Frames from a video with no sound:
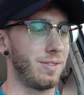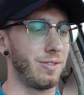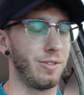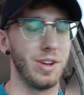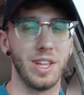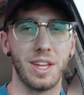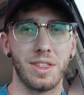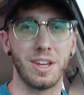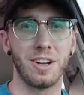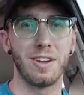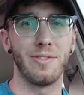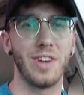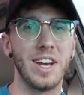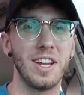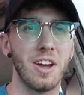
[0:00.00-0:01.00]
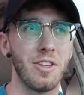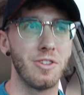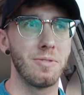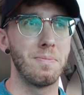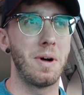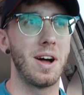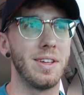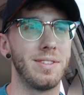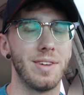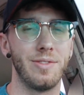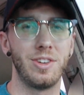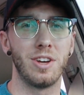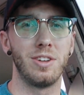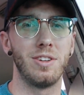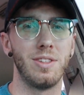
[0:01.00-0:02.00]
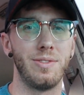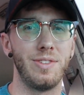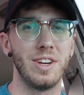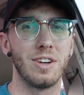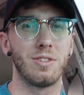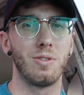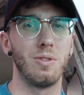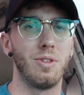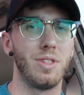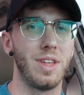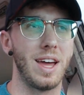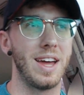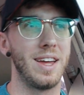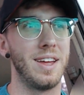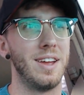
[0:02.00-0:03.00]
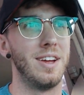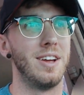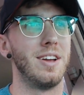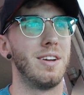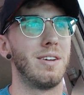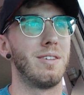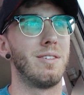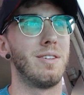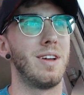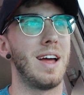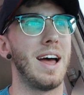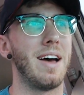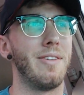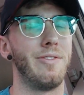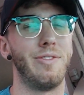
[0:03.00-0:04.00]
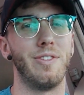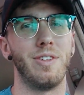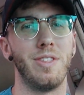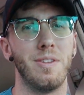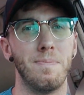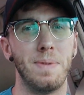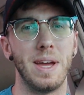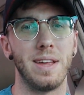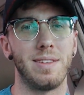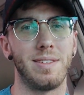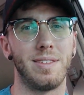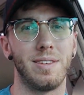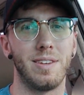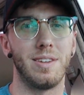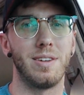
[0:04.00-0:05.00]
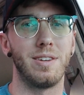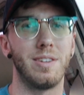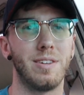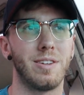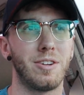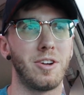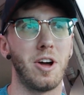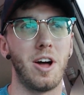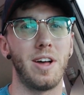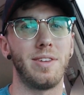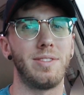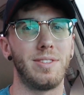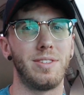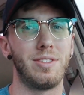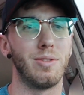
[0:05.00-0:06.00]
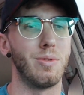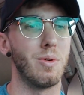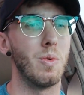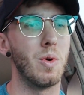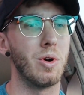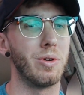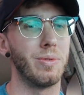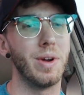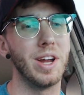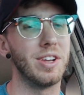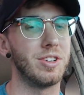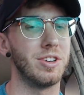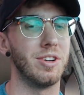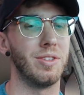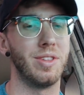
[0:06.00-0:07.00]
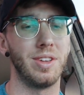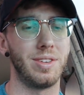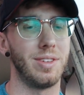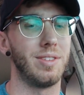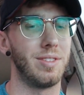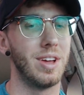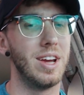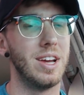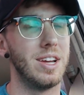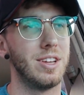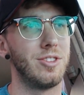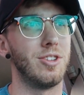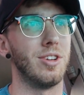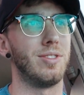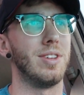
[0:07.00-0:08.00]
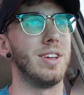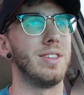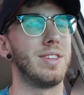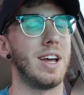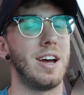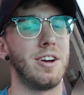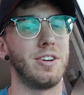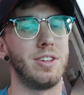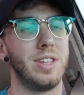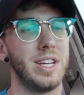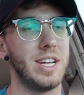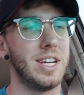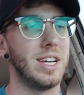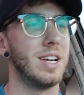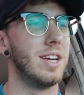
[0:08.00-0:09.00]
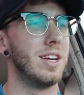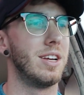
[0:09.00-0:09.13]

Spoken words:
really think of any other mods I've done to the vehicle that have the best cost to reward ratio. This is just entirely